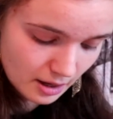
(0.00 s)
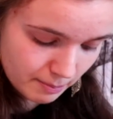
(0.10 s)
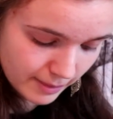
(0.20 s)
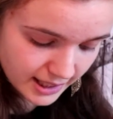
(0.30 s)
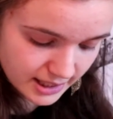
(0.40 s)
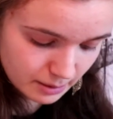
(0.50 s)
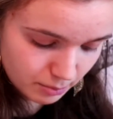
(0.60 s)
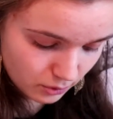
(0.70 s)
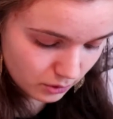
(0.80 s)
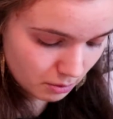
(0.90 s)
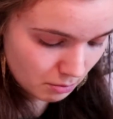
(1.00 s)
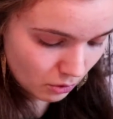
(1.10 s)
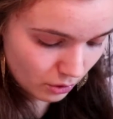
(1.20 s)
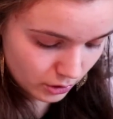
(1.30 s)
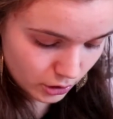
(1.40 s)
makes the book
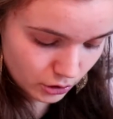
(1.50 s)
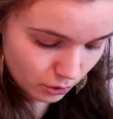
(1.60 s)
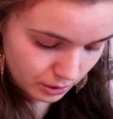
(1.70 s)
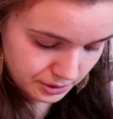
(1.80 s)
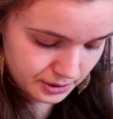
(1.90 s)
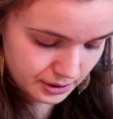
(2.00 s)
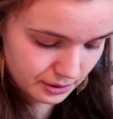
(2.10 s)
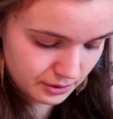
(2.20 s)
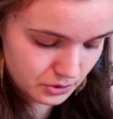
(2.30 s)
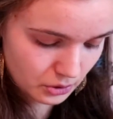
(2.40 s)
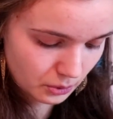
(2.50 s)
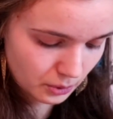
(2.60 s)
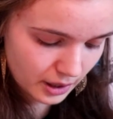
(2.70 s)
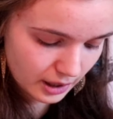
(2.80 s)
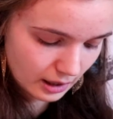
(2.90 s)
more yours.
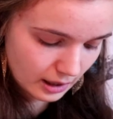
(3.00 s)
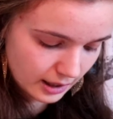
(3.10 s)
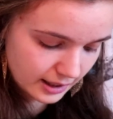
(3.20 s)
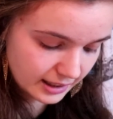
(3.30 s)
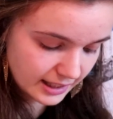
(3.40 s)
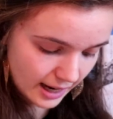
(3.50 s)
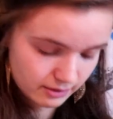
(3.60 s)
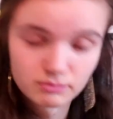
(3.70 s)
So yeah,